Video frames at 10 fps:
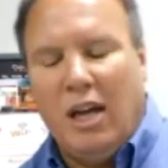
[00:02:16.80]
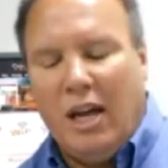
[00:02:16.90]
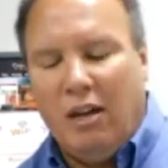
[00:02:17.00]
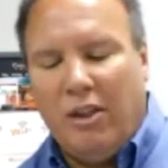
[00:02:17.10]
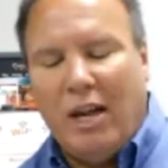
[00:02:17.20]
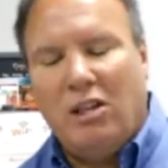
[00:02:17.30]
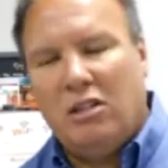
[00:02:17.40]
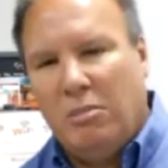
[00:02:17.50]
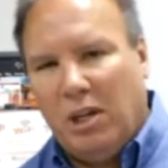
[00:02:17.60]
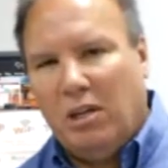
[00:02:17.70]
and that
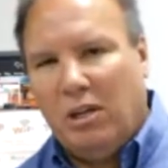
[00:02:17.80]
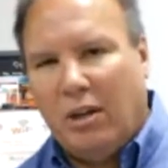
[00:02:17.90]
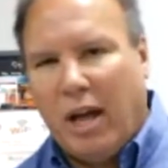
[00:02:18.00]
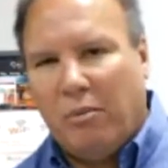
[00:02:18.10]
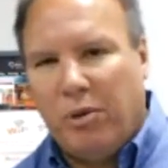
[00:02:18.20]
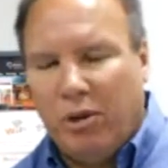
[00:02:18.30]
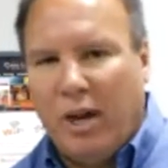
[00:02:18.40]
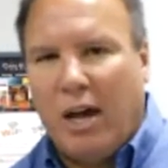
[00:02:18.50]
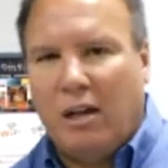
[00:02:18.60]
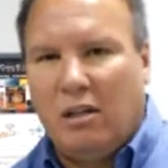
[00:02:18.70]
needs to be cleared out
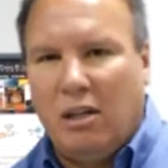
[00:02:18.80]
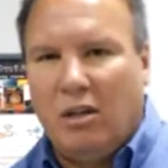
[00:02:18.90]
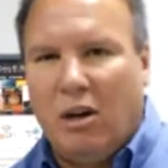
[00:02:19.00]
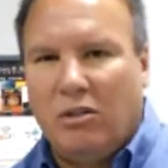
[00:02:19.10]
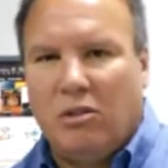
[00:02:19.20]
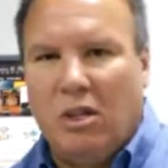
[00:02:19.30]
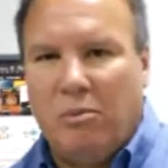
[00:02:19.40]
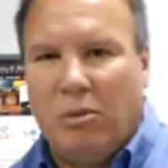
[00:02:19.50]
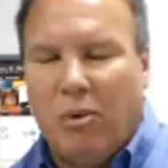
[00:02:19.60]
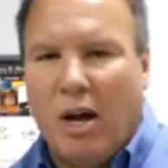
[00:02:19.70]
periodically to also
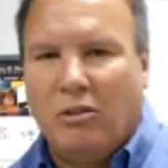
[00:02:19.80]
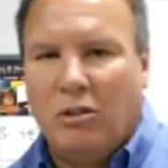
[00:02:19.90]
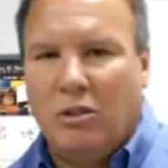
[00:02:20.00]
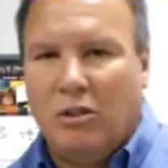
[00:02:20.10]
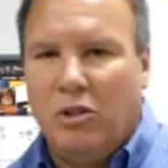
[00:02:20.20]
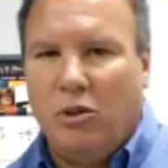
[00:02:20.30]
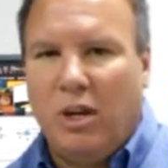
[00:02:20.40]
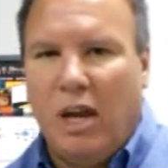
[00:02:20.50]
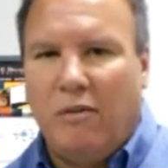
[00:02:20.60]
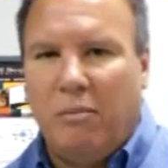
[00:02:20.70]
keep your browser, because you
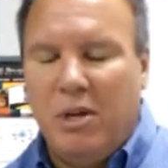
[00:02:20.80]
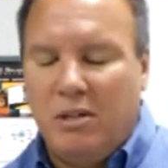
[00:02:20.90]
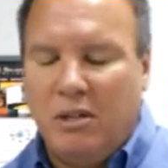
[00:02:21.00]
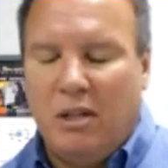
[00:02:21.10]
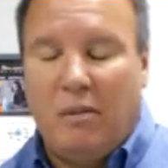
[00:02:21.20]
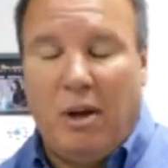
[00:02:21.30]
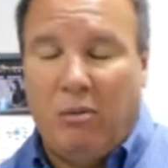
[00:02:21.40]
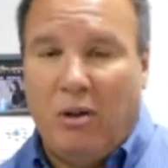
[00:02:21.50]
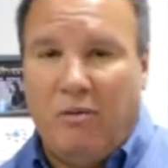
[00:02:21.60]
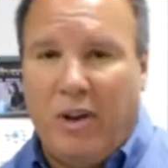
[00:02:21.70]
can have a PC that may
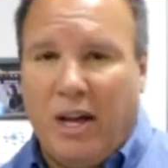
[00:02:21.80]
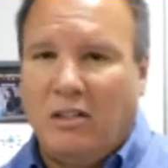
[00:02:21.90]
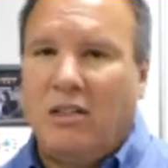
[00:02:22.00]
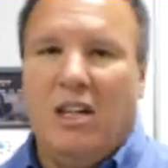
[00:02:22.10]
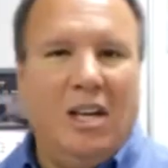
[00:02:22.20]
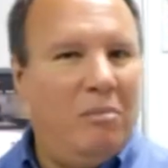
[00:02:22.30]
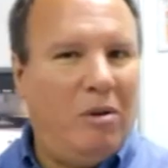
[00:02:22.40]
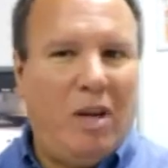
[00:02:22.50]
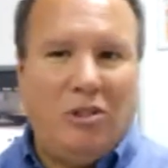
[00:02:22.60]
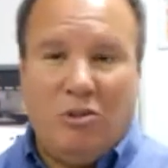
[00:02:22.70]
run fast,
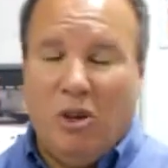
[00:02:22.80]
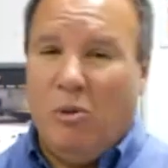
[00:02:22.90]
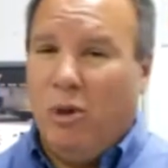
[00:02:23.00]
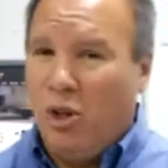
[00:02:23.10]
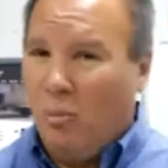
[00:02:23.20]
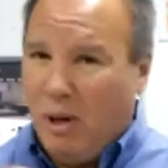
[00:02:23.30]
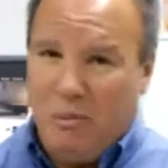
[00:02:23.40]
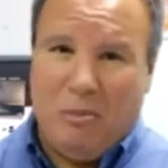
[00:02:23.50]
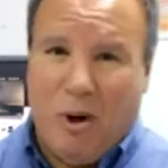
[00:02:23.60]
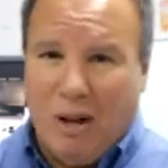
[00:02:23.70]
but as you know, when you open
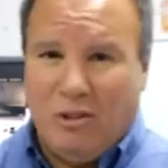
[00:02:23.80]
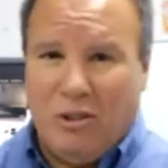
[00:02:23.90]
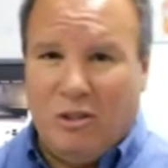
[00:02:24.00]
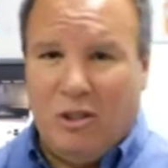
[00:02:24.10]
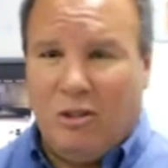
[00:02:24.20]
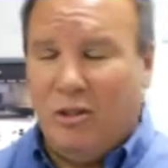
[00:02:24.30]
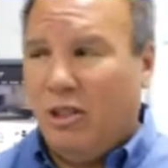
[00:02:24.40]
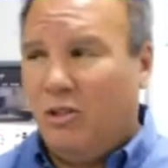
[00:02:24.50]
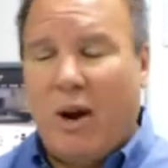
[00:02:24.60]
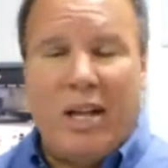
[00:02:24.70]
up your browser
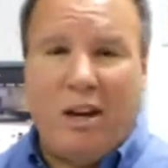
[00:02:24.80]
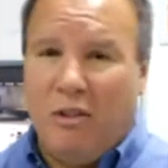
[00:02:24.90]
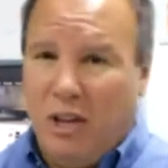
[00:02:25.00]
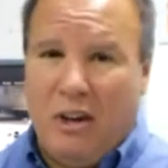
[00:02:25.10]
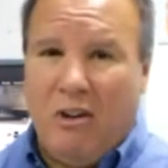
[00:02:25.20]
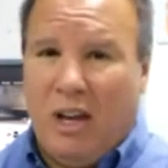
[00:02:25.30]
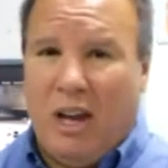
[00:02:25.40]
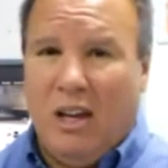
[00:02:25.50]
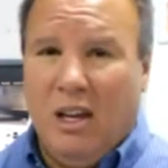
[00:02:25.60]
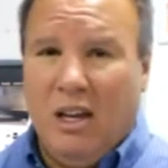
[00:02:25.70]
to try to get on the
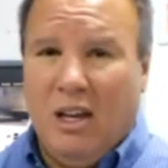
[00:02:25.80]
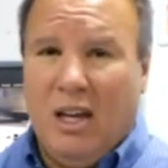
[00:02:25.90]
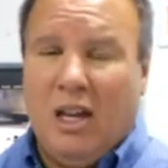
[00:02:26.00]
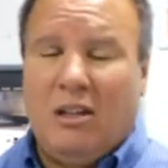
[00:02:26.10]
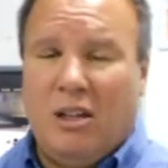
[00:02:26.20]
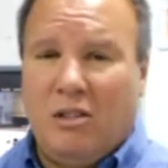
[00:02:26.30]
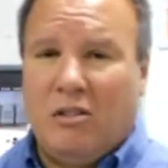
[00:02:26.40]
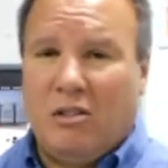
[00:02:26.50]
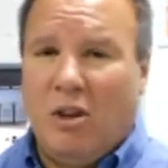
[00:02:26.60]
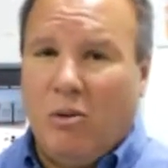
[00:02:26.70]
internet, it can
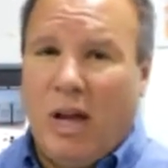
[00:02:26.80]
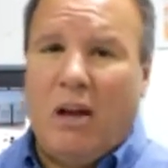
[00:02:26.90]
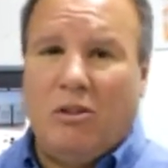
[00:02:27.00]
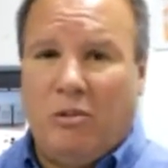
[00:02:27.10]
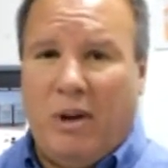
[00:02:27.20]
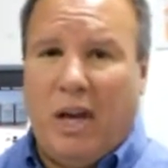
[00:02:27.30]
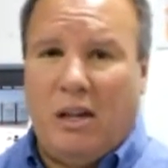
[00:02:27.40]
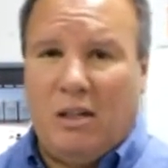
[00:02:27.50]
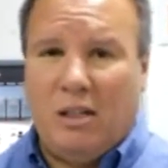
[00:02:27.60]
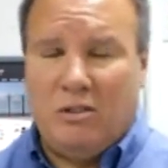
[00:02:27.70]
slow down
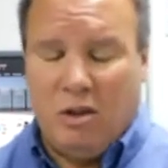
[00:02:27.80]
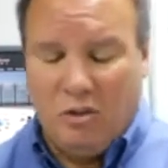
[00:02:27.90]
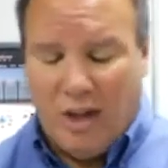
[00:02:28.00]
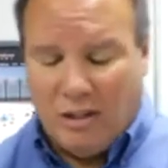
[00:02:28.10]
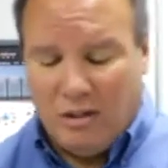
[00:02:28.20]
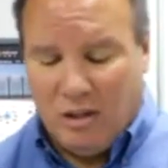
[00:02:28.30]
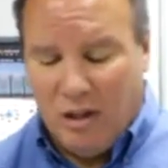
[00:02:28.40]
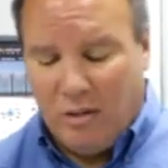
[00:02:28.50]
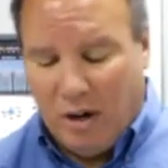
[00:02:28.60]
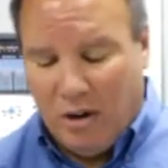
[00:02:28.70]
dramatically. So that's
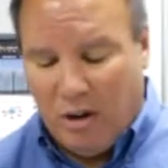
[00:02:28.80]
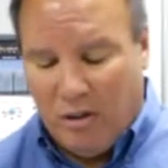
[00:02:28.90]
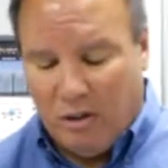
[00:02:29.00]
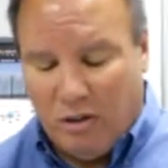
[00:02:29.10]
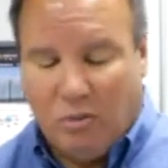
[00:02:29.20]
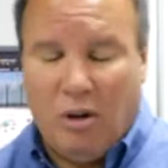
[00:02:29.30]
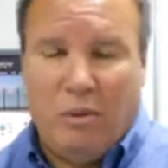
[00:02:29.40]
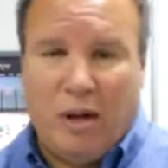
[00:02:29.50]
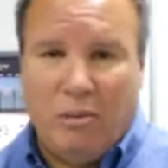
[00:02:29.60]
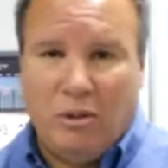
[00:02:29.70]
another area that you want
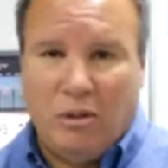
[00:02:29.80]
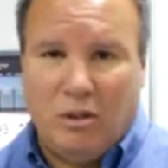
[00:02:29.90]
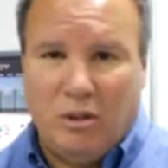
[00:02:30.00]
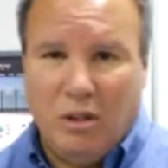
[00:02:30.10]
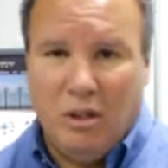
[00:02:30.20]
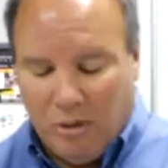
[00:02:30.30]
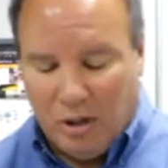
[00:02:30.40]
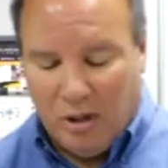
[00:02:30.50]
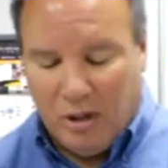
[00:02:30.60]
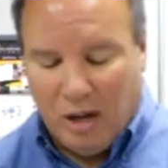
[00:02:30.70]
to be able
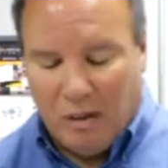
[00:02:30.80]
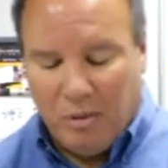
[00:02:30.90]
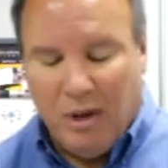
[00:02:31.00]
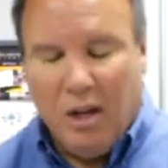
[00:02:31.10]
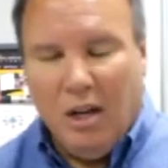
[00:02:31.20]
to clean up.